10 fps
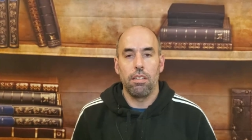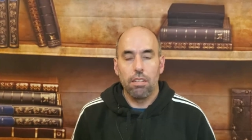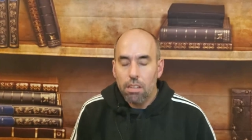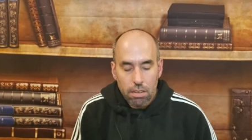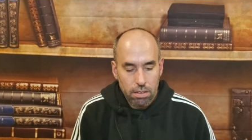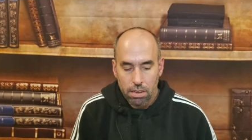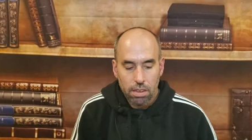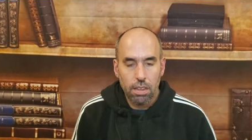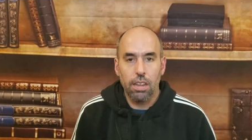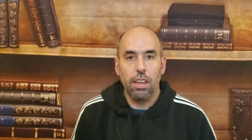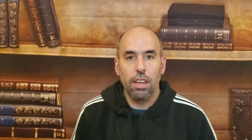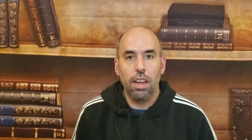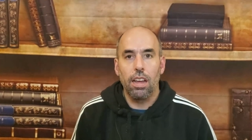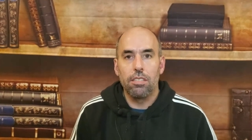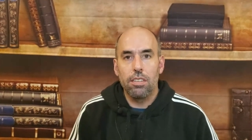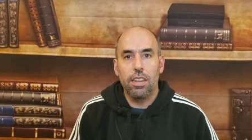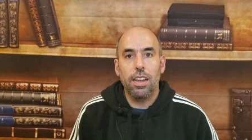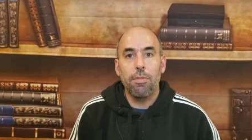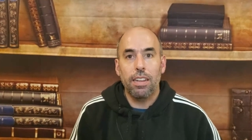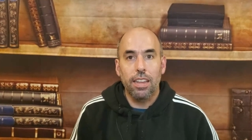You, uh, uh, just think
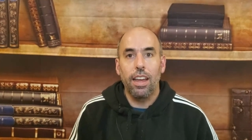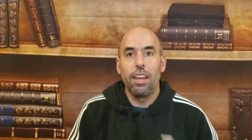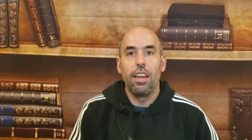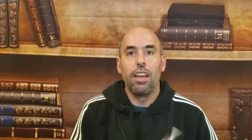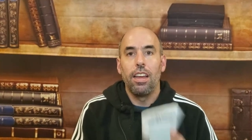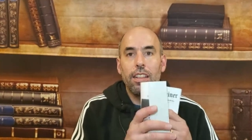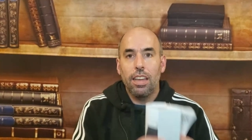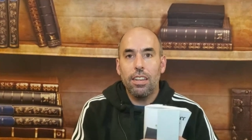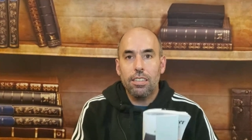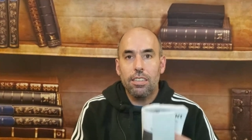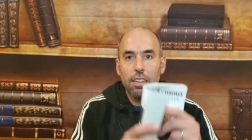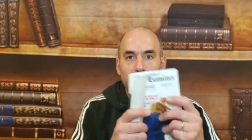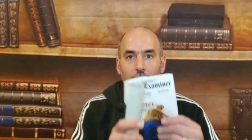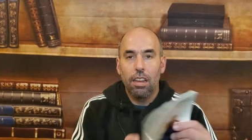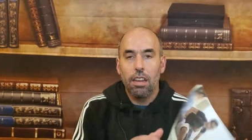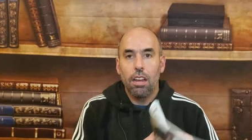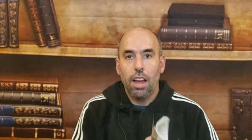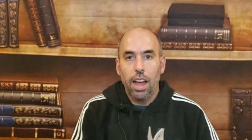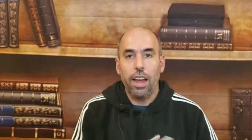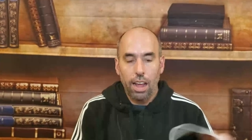about that. This,
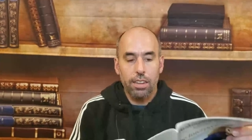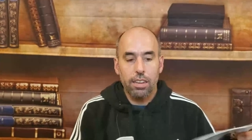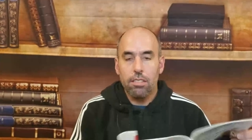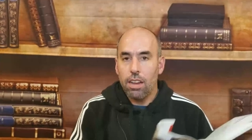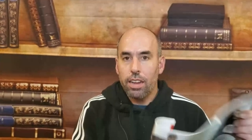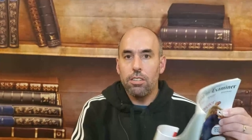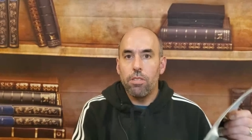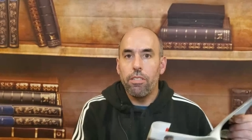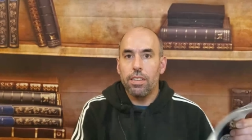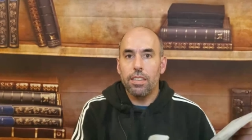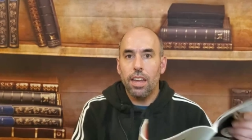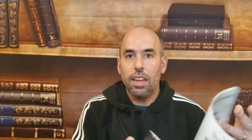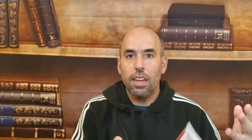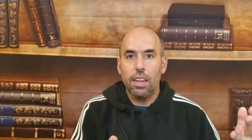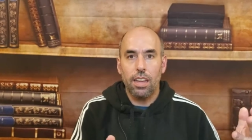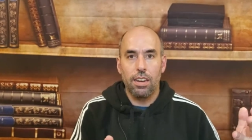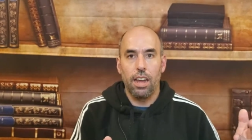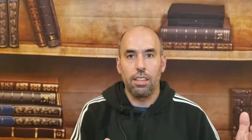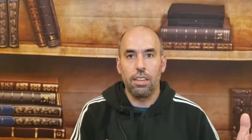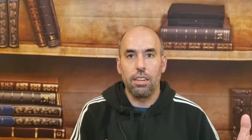I, I can I do everything like that and
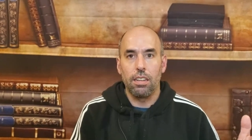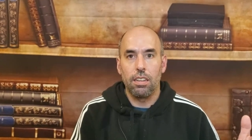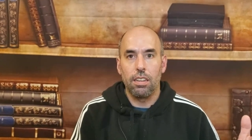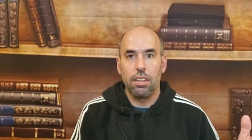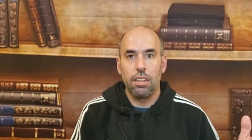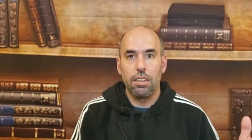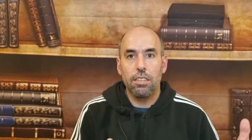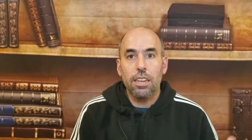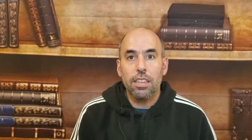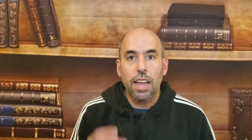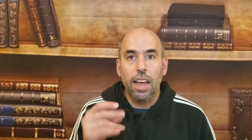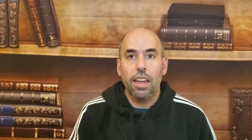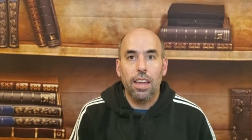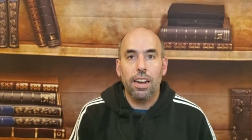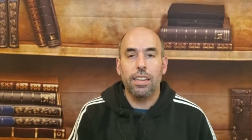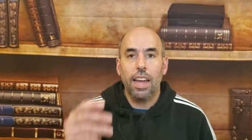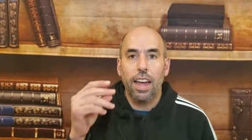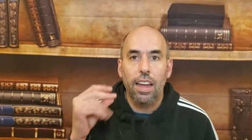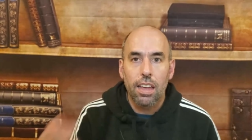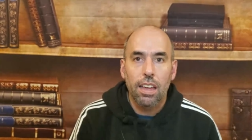nothing. Just think that and like
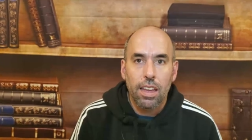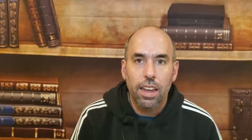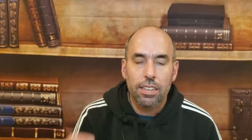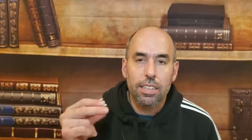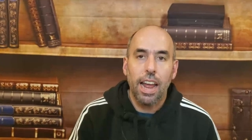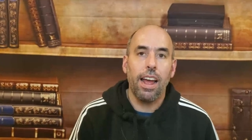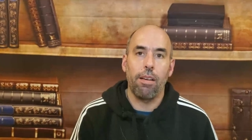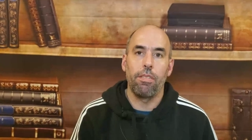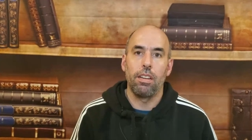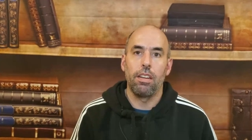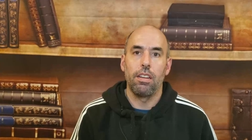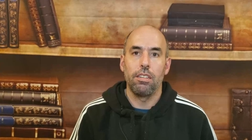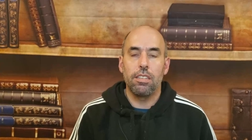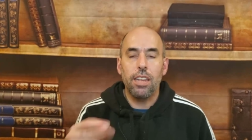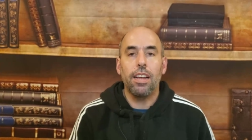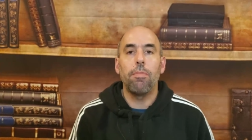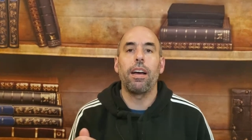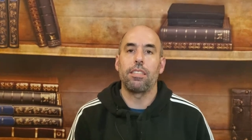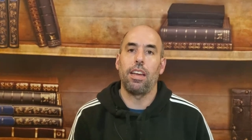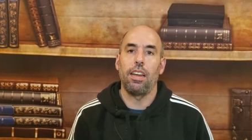that and a snap. Just think
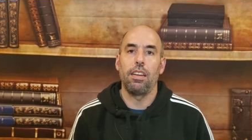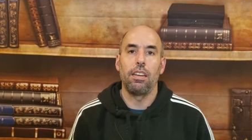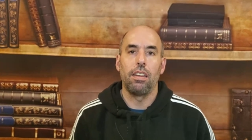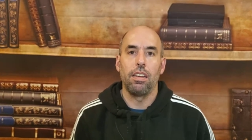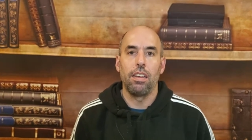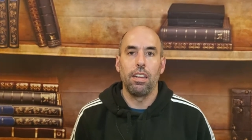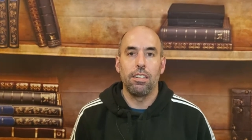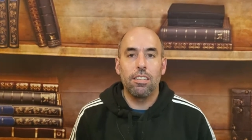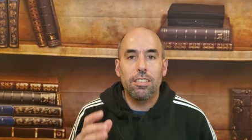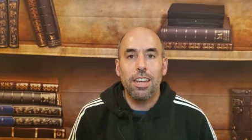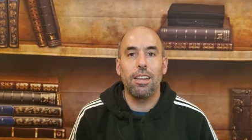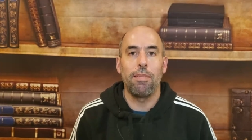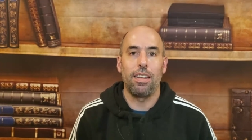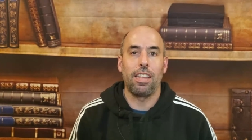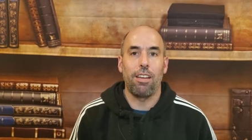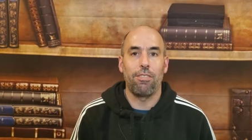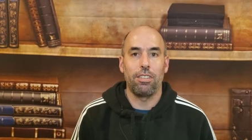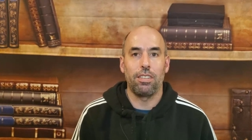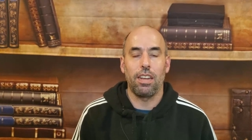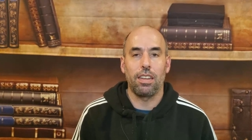about that. Just think about that for a
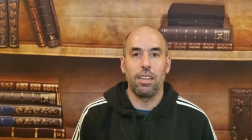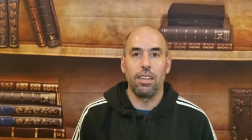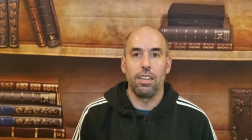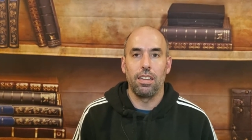second.